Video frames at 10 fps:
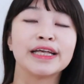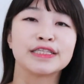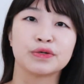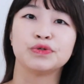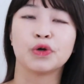and
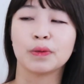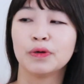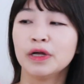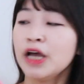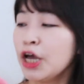so
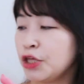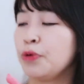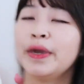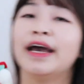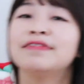adorable. You
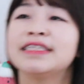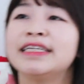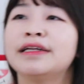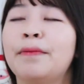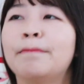may have
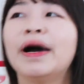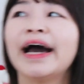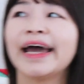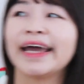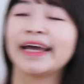seen
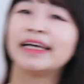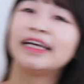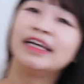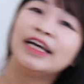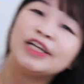my
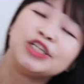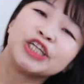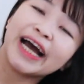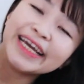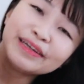
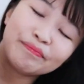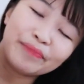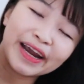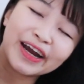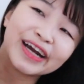giant
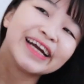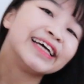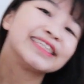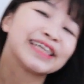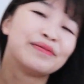bear
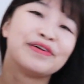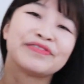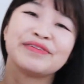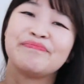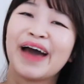in some of
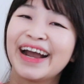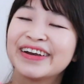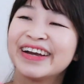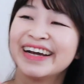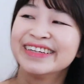the
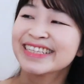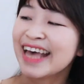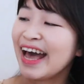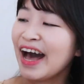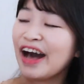backgrounds
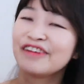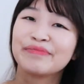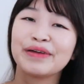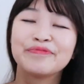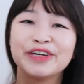of
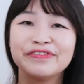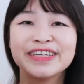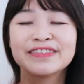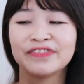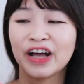my
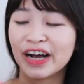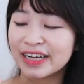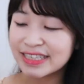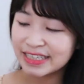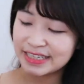previous
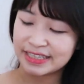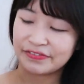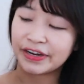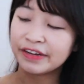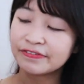vlogs. He's
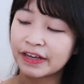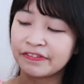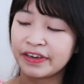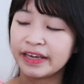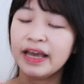very
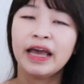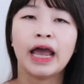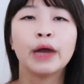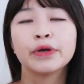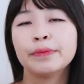fluffy,
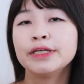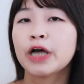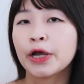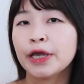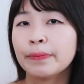and we're going to be
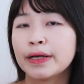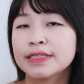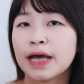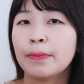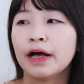talking about
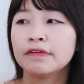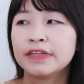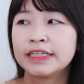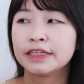some of the